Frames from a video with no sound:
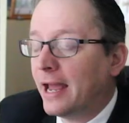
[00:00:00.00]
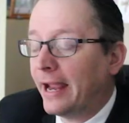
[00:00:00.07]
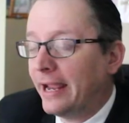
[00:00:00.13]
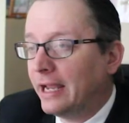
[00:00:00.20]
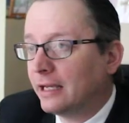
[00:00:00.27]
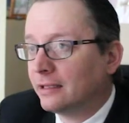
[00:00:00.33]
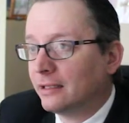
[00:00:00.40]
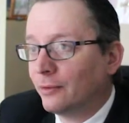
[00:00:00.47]

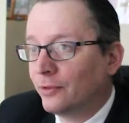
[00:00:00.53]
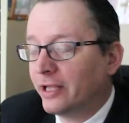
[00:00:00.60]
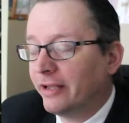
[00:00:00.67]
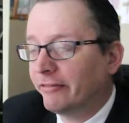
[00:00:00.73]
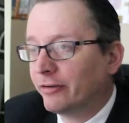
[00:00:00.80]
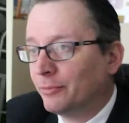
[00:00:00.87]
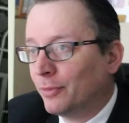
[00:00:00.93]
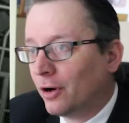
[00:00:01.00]
and they would
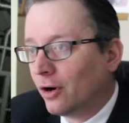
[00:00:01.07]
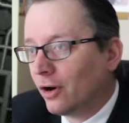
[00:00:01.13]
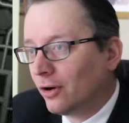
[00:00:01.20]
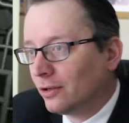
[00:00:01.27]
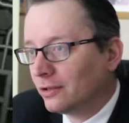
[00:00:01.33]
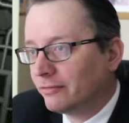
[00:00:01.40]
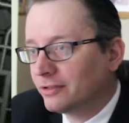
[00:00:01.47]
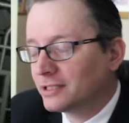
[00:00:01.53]
give him
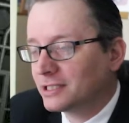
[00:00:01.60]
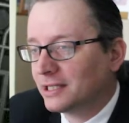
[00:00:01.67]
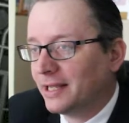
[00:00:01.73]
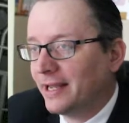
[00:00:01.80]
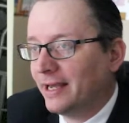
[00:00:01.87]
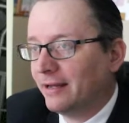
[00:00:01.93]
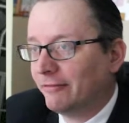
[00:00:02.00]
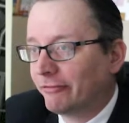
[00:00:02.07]
all of this
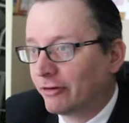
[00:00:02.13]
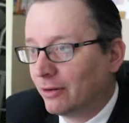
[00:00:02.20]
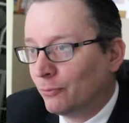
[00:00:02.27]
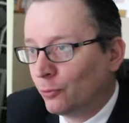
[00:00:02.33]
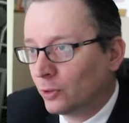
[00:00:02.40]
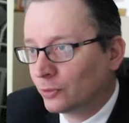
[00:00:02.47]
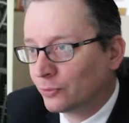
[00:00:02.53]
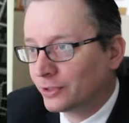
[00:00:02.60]
land
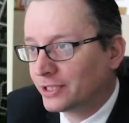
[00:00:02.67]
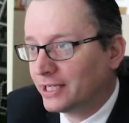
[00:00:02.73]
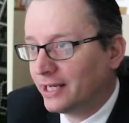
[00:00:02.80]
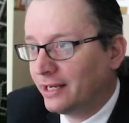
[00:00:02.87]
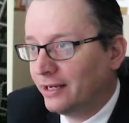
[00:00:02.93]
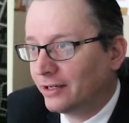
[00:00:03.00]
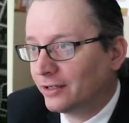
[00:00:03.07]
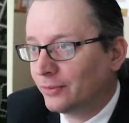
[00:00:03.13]
from where we're
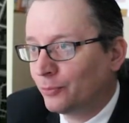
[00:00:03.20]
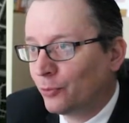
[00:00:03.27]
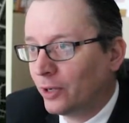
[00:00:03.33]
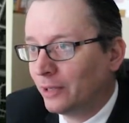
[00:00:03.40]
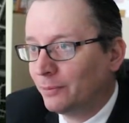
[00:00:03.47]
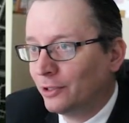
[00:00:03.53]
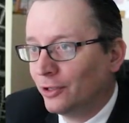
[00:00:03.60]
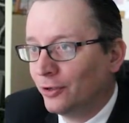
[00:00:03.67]
seeing here,
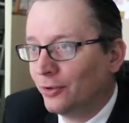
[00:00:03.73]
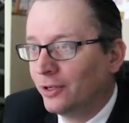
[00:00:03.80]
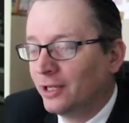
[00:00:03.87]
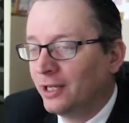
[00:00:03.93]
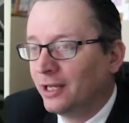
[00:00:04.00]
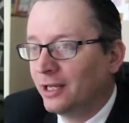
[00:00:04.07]
Pueblo,